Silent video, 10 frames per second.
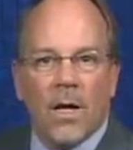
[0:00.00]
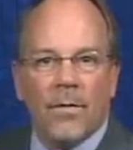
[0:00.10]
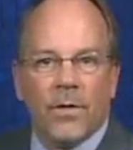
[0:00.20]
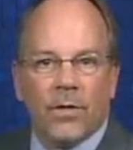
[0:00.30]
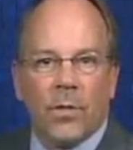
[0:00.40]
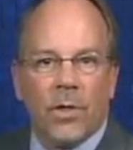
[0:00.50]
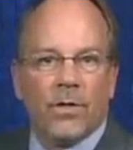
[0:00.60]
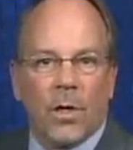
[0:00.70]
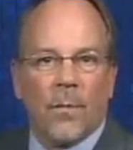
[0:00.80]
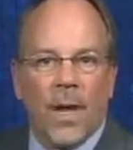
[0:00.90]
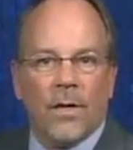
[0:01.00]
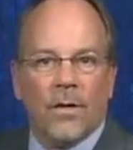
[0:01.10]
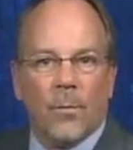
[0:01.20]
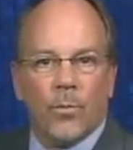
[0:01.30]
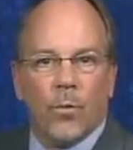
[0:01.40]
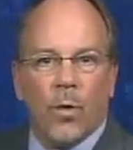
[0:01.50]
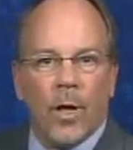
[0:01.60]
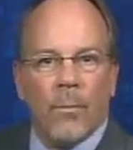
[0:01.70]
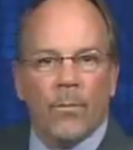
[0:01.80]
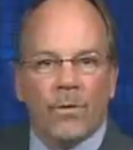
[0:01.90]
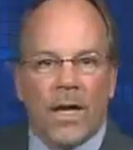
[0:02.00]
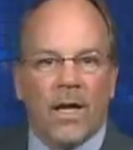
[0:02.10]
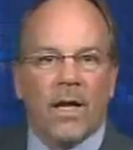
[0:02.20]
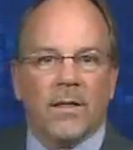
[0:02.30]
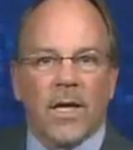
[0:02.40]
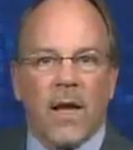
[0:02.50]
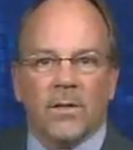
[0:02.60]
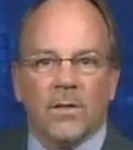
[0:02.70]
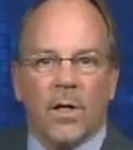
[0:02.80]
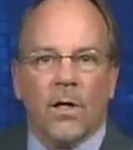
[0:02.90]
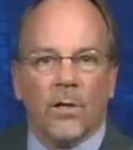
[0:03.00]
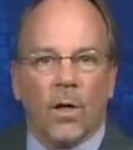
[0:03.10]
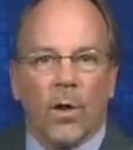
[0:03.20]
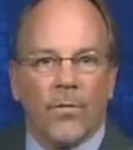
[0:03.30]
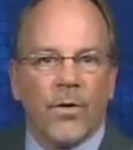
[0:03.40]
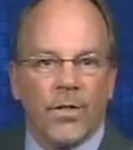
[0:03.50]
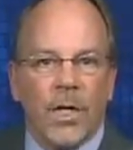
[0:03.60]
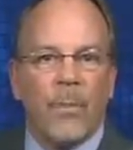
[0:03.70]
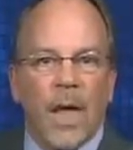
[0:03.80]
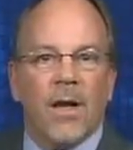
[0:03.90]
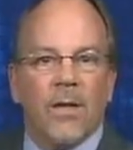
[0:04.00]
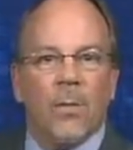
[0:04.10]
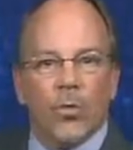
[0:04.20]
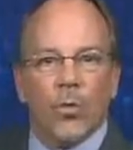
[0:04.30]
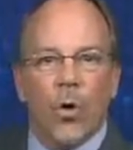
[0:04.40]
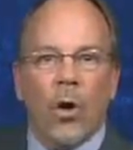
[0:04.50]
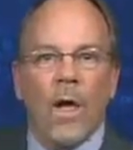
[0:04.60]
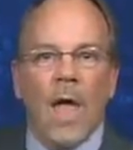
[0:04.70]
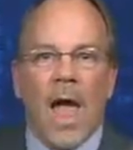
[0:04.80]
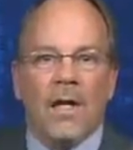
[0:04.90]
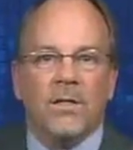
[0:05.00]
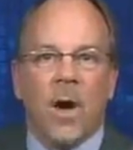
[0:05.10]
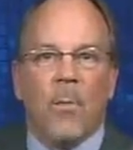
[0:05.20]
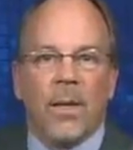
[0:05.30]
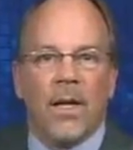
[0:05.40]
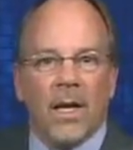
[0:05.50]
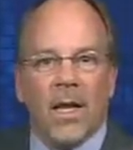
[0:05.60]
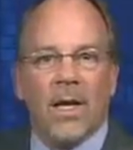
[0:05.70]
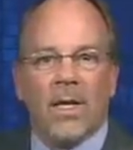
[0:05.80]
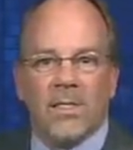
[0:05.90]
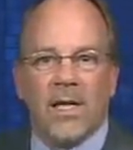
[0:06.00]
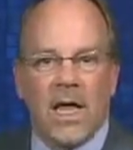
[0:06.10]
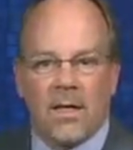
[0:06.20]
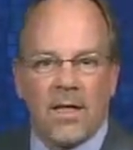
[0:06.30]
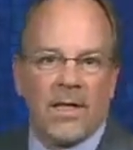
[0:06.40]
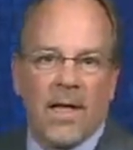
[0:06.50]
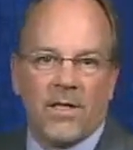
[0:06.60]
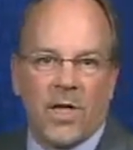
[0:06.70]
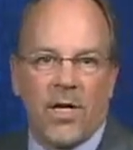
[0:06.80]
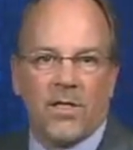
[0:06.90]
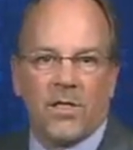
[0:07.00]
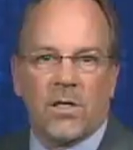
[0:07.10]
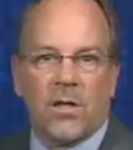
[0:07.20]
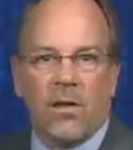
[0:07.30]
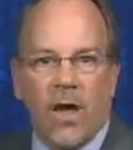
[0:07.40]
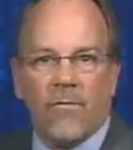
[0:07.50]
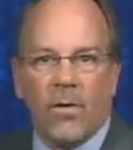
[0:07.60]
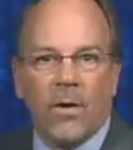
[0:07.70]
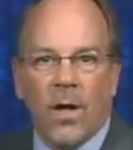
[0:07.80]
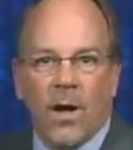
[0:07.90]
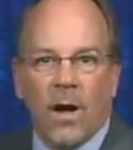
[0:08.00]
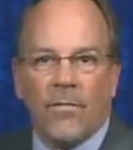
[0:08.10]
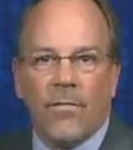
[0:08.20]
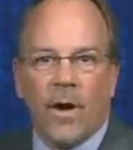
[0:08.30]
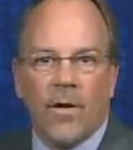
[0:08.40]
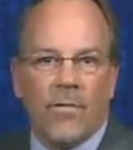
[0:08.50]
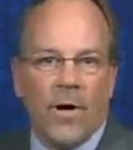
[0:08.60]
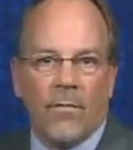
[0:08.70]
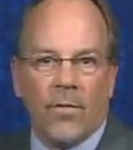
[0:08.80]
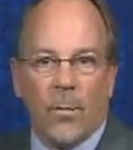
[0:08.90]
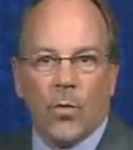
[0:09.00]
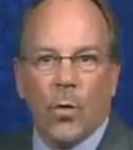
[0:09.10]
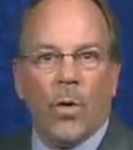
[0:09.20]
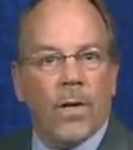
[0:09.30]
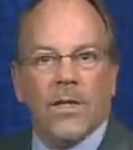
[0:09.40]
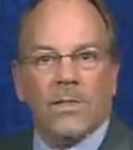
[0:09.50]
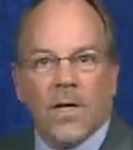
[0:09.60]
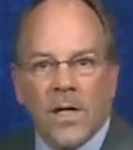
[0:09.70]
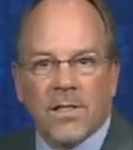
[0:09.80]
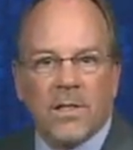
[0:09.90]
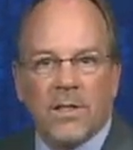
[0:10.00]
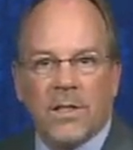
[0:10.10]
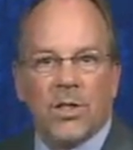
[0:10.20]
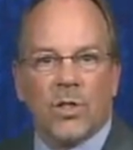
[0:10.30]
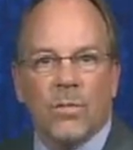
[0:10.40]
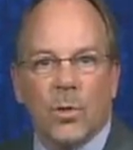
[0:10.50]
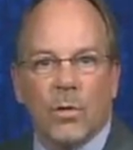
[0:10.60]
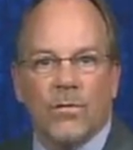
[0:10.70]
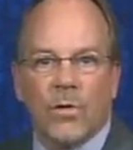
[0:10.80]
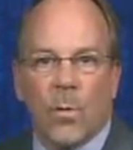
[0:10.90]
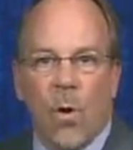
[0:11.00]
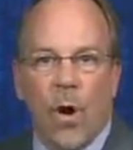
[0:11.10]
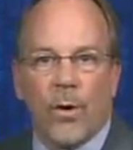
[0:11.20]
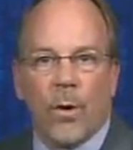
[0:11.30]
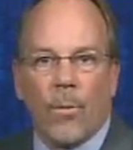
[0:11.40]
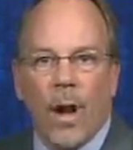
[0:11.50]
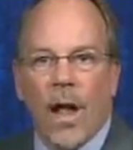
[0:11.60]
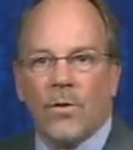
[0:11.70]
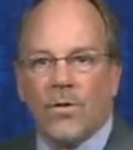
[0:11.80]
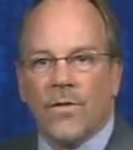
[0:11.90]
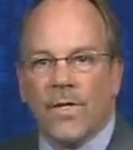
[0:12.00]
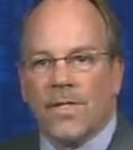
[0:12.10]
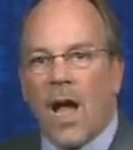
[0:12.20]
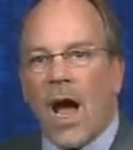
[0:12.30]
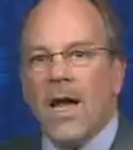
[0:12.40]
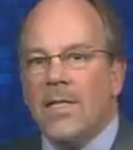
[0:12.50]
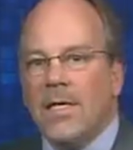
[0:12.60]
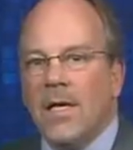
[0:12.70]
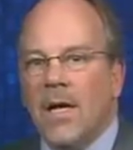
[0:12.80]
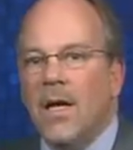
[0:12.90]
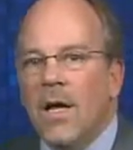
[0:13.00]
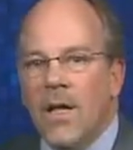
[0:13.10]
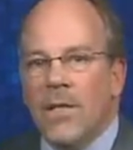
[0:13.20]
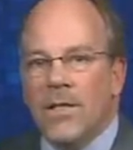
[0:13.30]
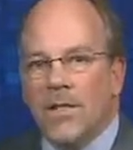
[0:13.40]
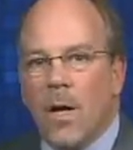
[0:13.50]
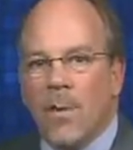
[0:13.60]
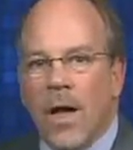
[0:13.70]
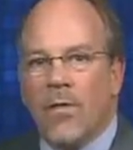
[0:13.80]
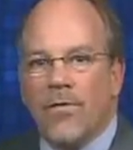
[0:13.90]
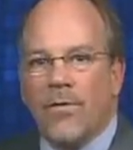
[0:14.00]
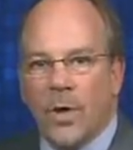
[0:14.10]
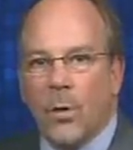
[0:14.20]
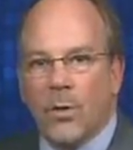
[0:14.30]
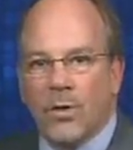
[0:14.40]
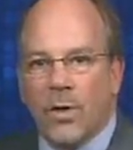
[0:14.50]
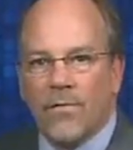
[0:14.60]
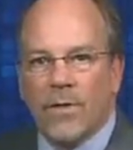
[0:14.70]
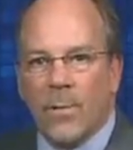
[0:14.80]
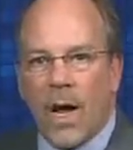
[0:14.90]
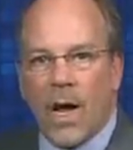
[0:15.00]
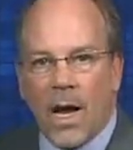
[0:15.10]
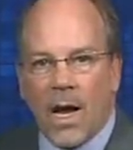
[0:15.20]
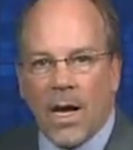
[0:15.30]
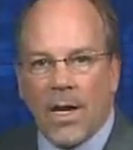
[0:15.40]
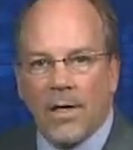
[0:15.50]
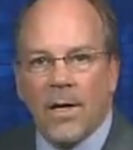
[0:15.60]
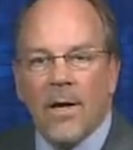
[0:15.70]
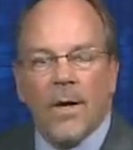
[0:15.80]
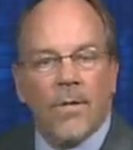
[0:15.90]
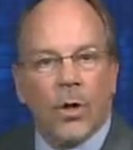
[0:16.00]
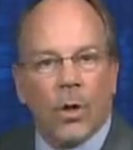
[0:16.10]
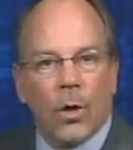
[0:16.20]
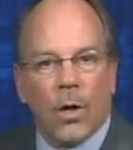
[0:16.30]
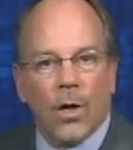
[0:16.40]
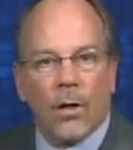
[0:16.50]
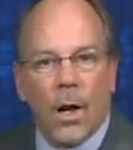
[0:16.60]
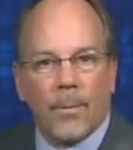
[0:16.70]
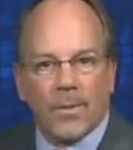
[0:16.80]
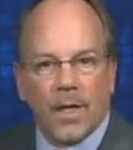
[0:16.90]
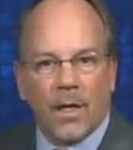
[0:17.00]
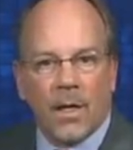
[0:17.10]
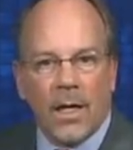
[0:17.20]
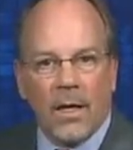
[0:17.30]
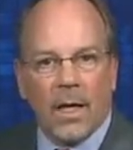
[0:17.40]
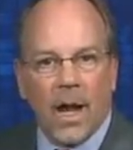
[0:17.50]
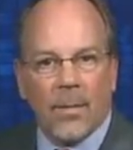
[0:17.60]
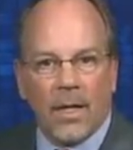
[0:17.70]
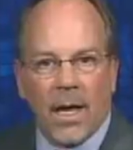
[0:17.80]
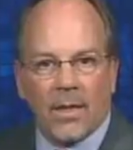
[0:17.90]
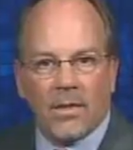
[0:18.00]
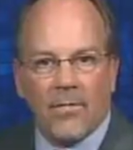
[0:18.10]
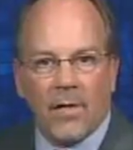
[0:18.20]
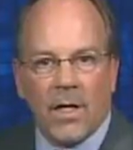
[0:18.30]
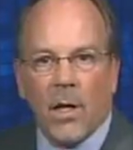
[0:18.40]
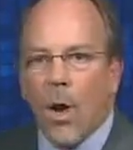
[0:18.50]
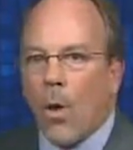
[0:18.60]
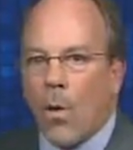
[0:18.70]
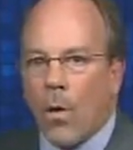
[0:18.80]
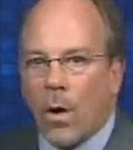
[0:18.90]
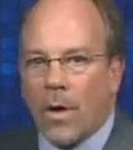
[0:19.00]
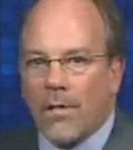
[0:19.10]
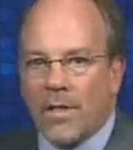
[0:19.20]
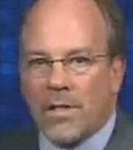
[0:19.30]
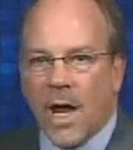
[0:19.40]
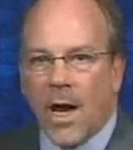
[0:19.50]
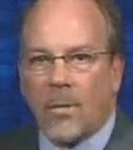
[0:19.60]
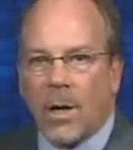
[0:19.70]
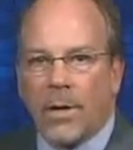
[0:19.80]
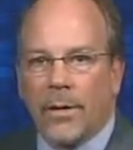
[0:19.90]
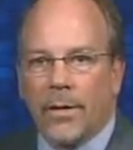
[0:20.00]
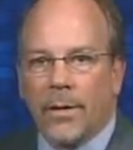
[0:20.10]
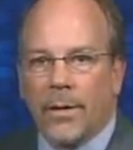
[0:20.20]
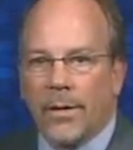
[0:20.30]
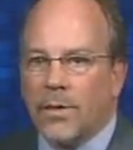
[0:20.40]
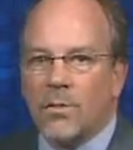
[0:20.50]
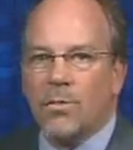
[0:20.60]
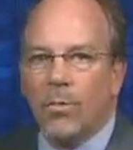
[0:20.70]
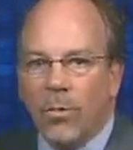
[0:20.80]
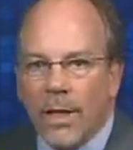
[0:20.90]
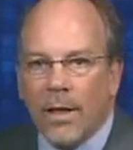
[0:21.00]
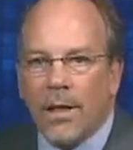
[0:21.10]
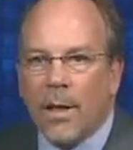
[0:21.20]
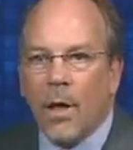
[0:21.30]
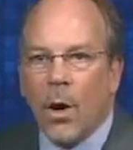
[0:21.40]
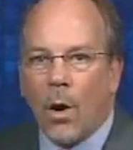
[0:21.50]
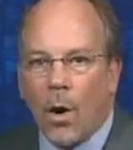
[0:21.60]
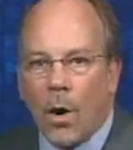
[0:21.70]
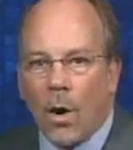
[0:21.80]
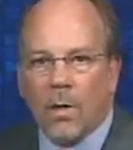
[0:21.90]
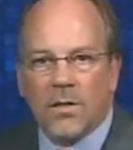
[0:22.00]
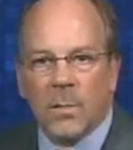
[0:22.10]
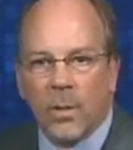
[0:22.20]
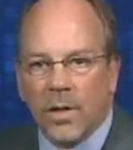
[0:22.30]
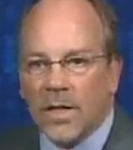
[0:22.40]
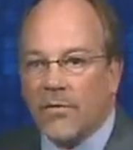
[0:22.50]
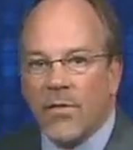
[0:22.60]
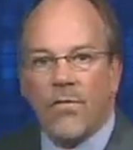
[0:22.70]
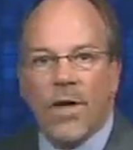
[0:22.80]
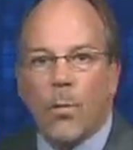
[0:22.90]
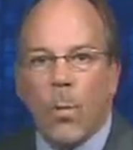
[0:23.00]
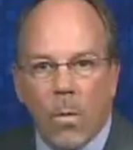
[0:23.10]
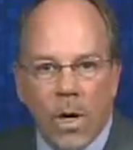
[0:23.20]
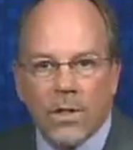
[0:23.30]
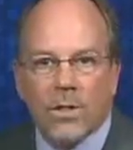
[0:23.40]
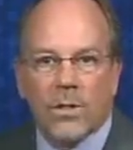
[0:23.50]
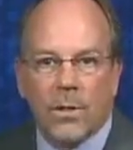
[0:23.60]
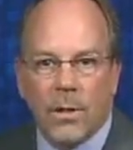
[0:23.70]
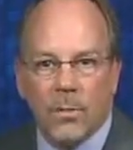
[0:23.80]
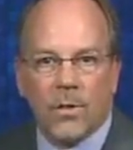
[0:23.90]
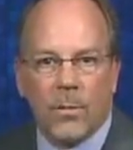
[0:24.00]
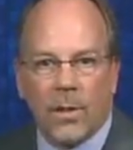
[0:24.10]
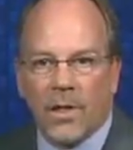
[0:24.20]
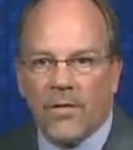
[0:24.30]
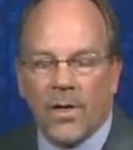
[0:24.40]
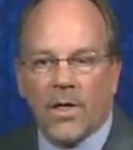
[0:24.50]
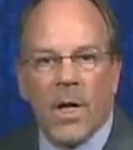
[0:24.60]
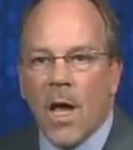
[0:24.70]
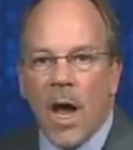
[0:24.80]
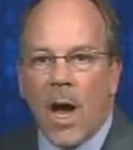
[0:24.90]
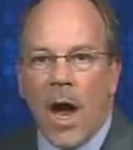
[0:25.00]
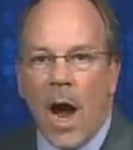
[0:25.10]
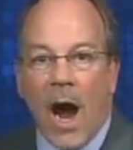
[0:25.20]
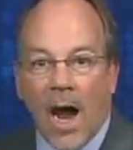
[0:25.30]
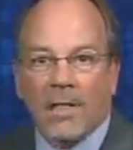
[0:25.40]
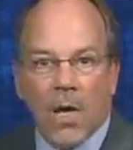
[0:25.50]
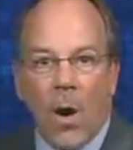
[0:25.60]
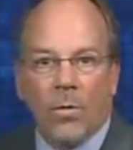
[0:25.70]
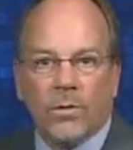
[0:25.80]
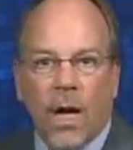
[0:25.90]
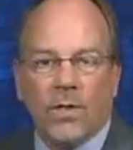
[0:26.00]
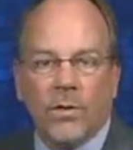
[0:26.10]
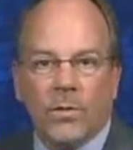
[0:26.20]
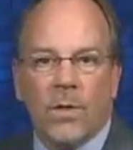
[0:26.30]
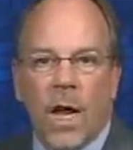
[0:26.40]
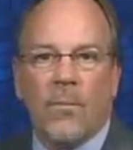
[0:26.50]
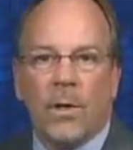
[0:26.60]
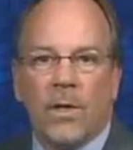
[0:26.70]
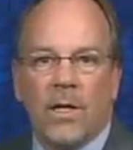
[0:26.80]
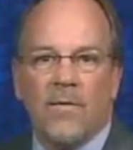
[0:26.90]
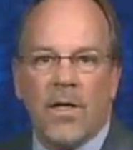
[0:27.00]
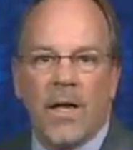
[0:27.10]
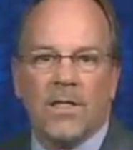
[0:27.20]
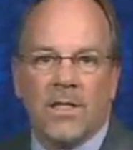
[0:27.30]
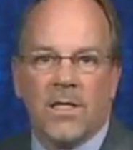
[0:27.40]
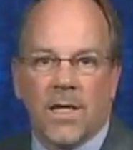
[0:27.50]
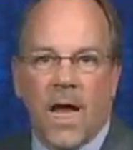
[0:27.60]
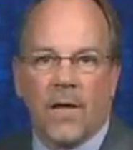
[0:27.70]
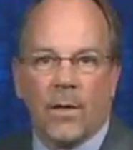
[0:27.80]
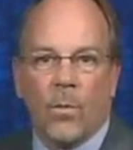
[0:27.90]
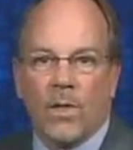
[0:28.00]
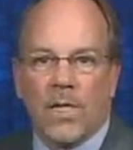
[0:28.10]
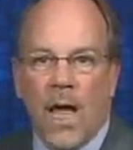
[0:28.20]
in the short-term end of the pool and taking it down to the deep end of the pool and dumping it in and saying that that changes the level of the pool. It doesn't. It just moves the water around. So this idea that somehow the Federal Reserve is behind the current uptick in economic activity or in the stock market, it's really hard to believe. The Fed wants you to believe it. I don't. I do not believe that is exactly what's